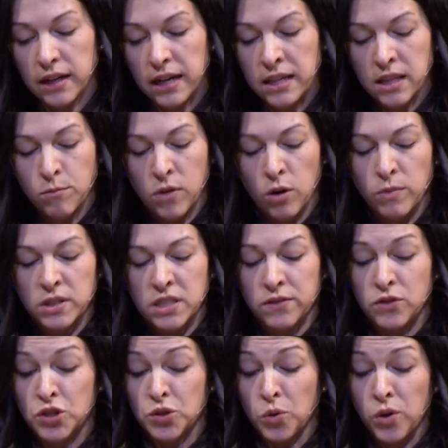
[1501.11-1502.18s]
In the moments of
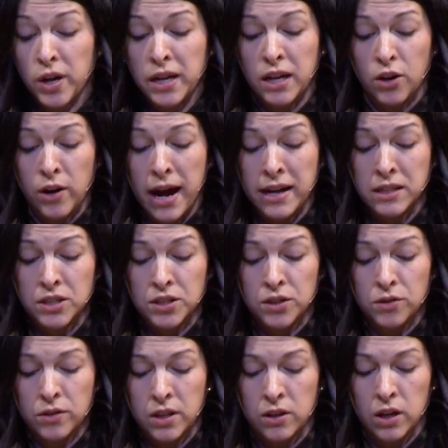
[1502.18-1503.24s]
joy and
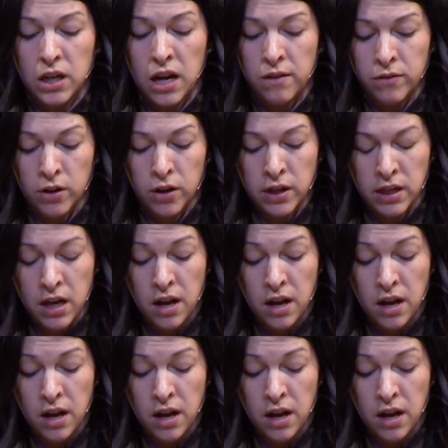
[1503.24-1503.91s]
gratitude that are covered in